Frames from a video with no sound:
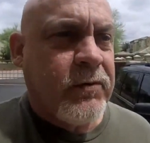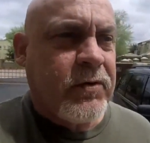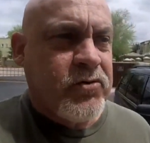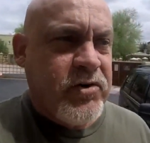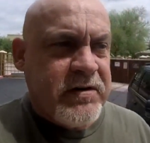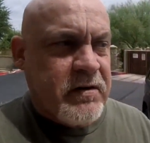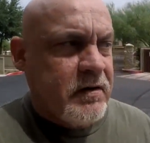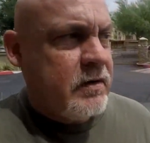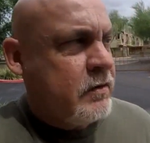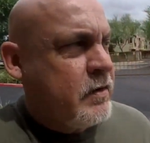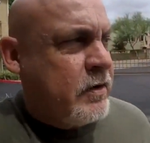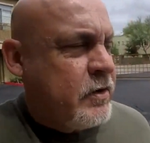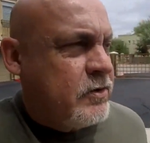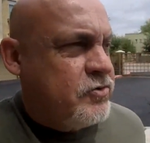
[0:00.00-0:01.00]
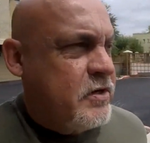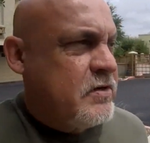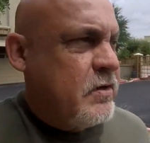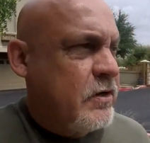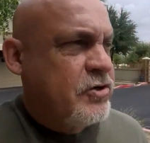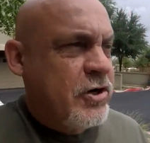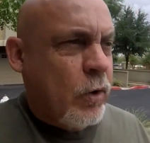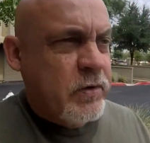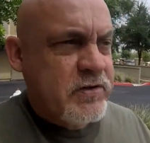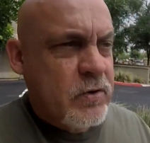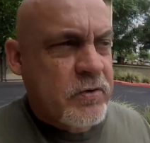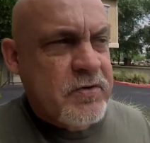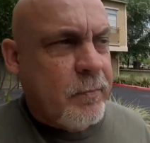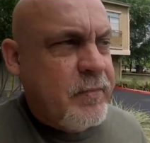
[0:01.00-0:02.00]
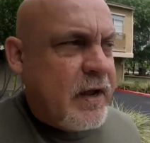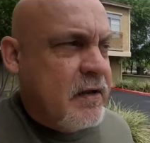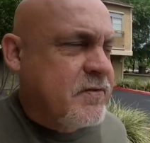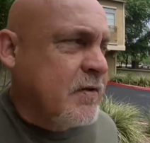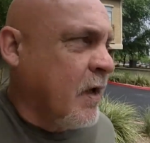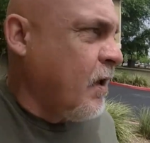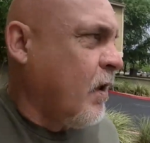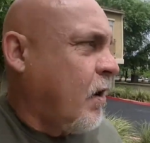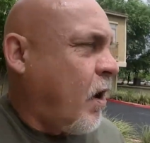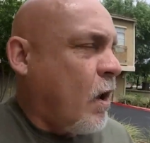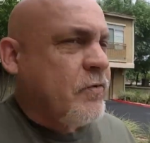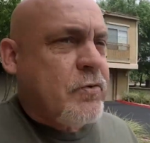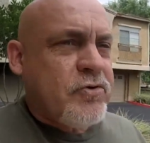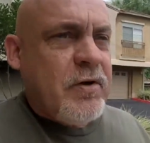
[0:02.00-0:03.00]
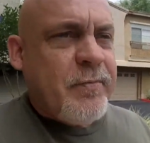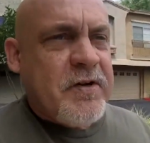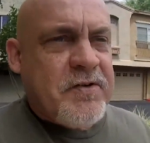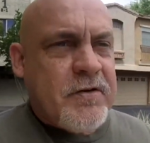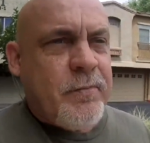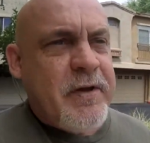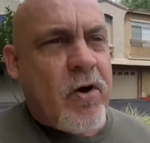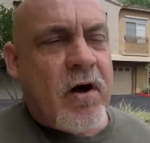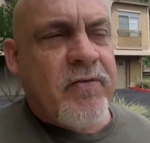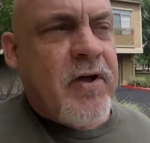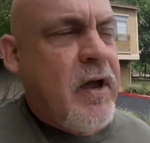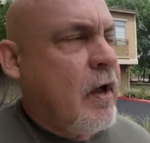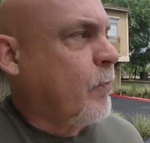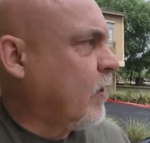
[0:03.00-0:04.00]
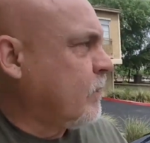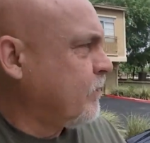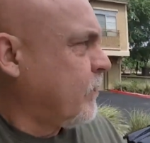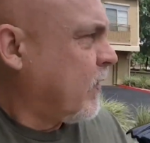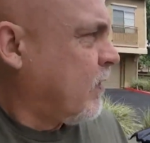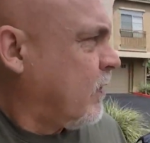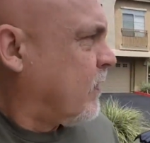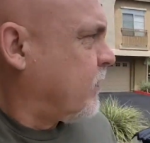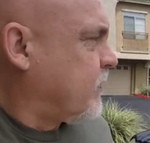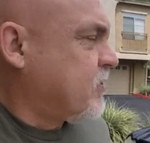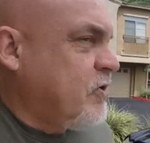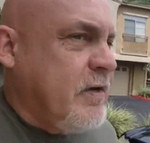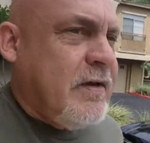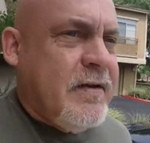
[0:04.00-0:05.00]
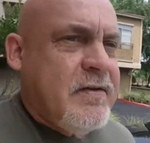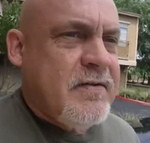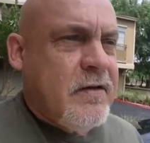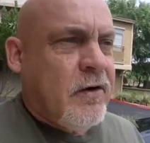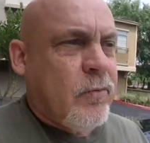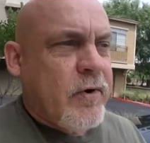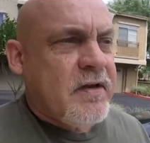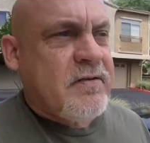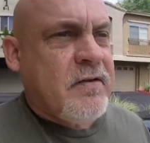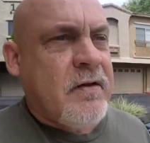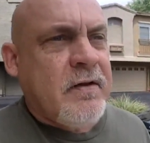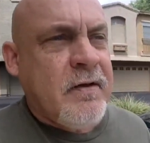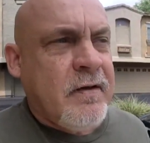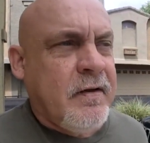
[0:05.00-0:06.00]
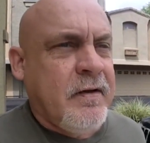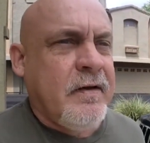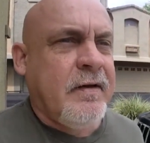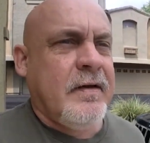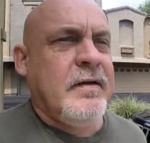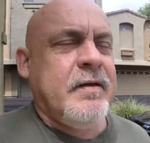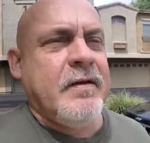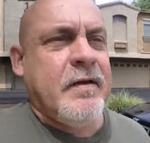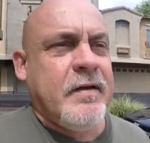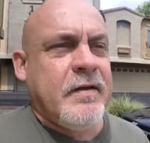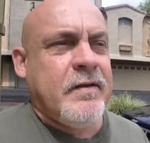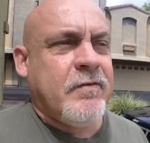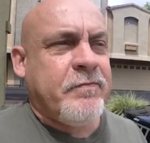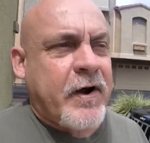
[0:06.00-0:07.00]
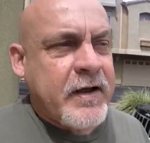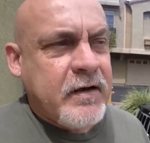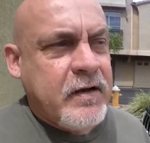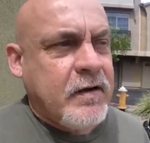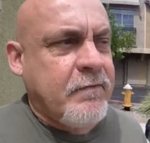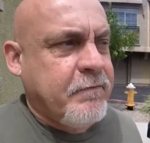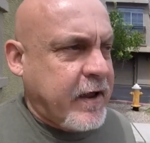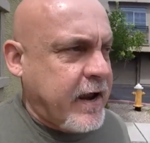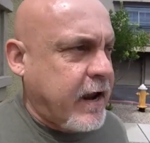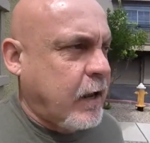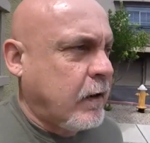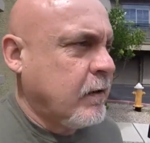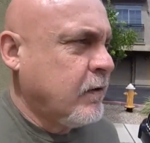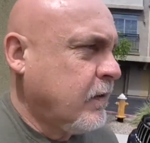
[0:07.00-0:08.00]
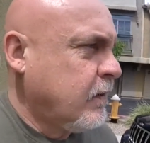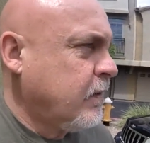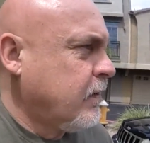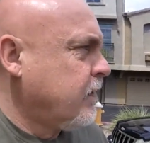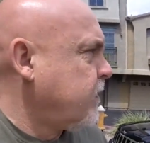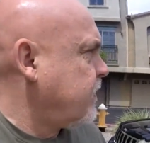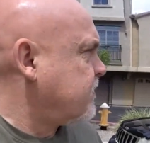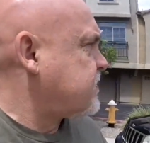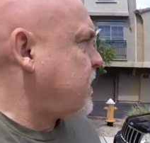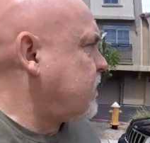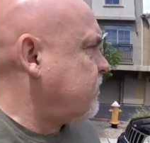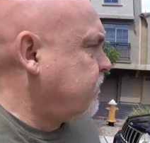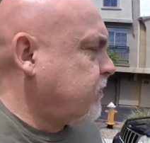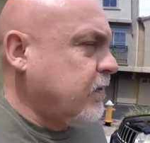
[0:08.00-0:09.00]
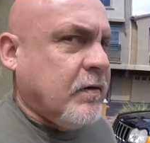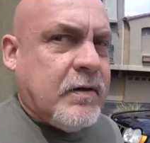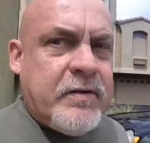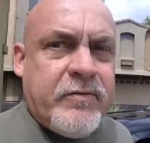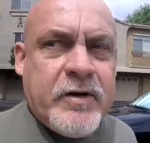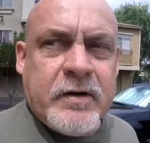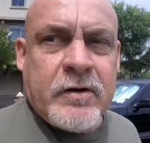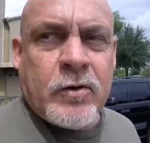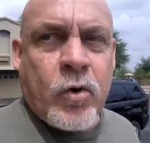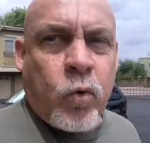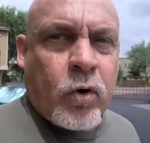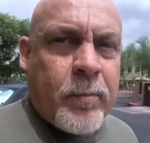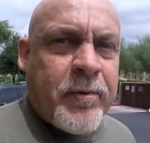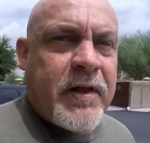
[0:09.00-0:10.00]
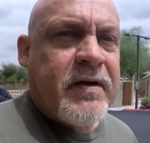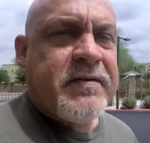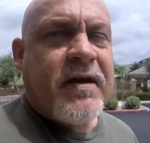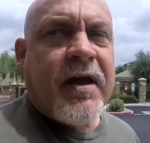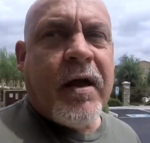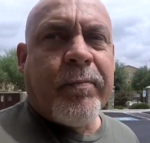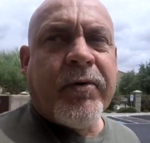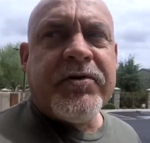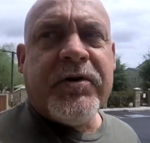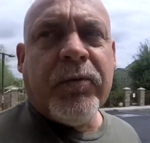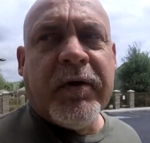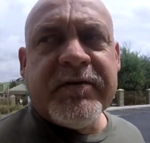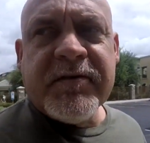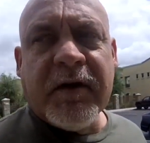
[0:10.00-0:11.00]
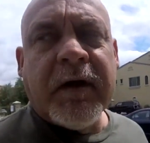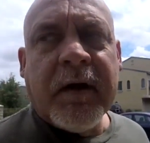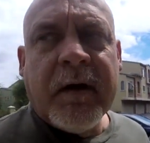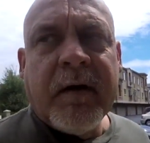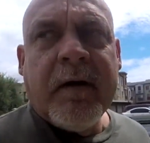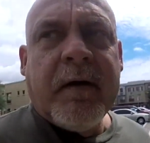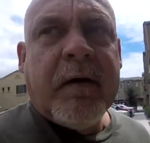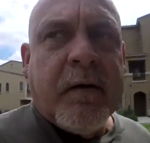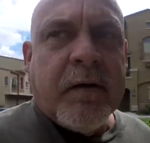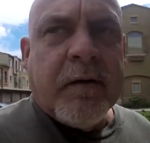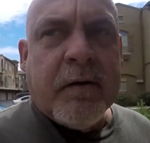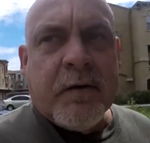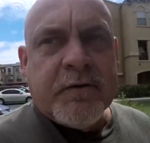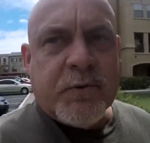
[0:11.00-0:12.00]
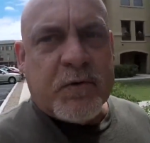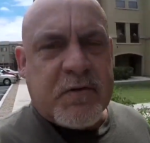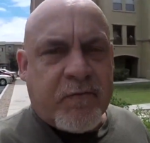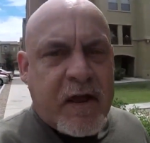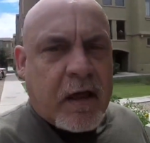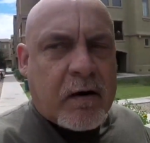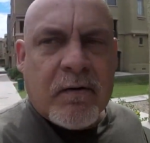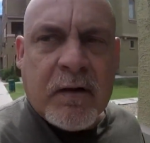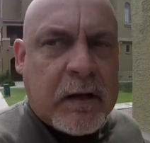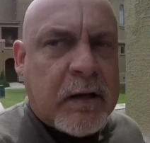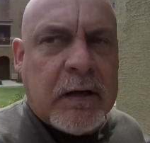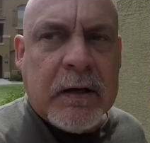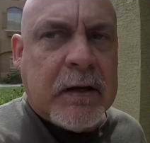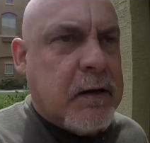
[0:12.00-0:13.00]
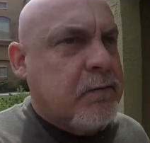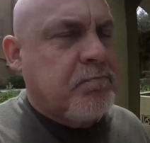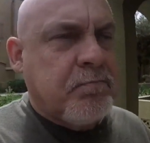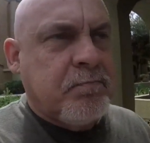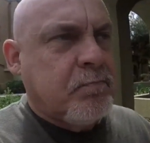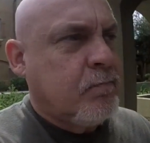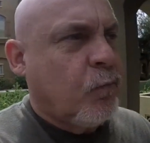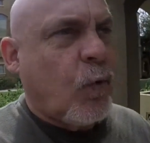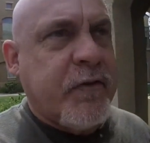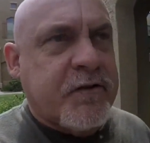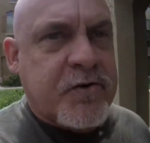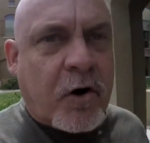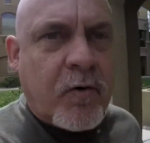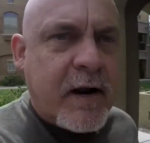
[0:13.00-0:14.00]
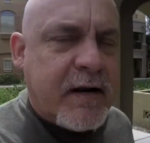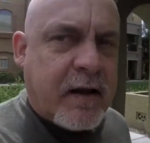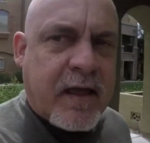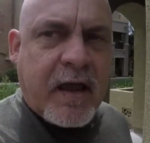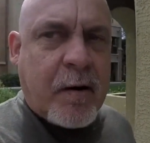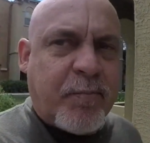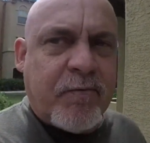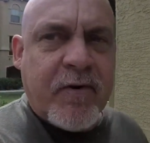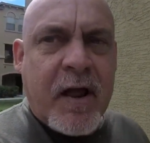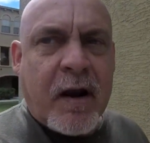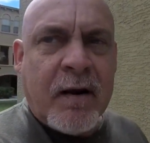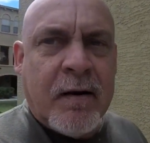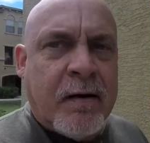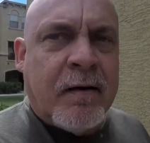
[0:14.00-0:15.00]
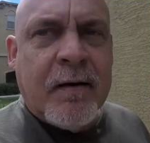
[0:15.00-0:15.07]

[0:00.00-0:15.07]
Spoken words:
so she's gonna show us those updates. Also, she mentioned to me off camera that she is interested in finding a van. Instead of living in her Coroplast camper, she wants a van, one that's already a camper van.